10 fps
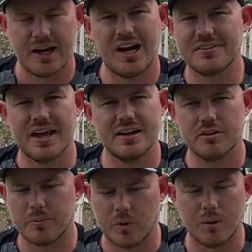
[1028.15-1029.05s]
I've gotten
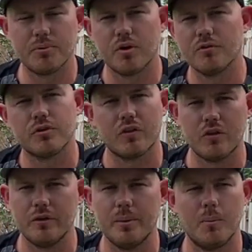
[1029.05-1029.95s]
to the point where I'm throwing it for a
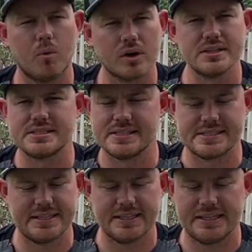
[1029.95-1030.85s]
little bit more
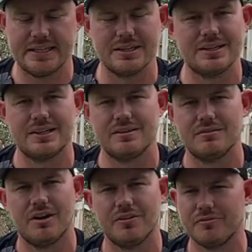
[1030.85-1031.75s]
consistently
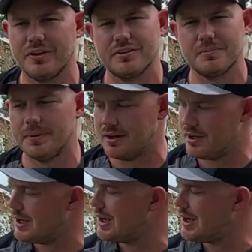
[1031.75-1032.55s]
on the flicks, but